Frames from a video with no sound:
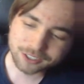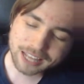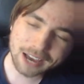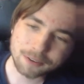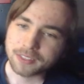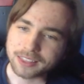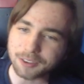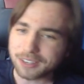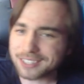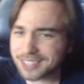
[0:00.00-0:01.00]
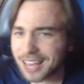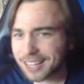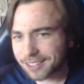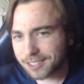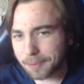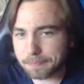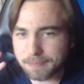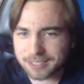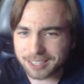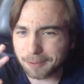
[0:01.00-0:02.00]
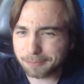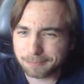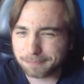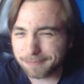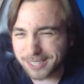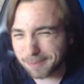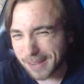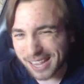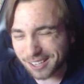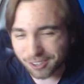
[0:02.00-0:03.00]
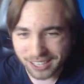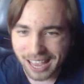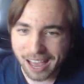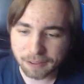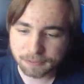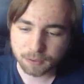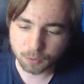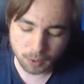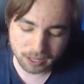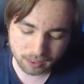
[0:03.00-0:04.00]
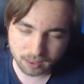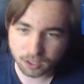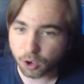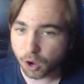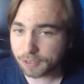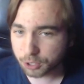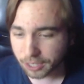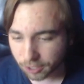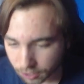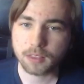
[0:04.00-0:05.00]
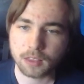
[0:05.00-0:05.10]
Now, there is like some debate you can have with your overtrigger.